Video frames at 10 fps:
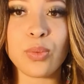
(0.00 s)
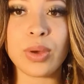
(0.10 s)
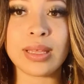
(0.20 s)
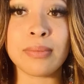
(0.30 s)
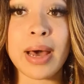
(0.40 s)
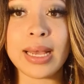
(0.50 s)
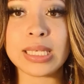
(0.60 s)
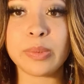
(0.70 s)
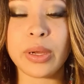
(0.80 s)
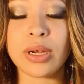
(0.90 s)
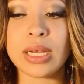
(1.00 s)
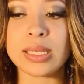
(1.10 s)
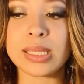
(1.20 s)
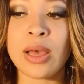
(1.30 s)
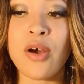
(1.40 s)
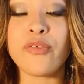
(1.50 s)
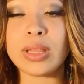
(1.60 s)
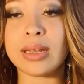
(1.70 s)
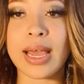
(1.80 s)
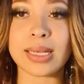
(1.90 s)
within my experience for
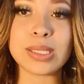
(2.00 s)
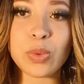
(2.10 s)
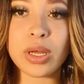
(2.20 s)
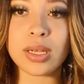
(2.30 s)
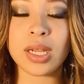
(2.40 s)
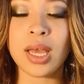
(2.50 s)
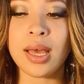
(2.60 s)
the next one.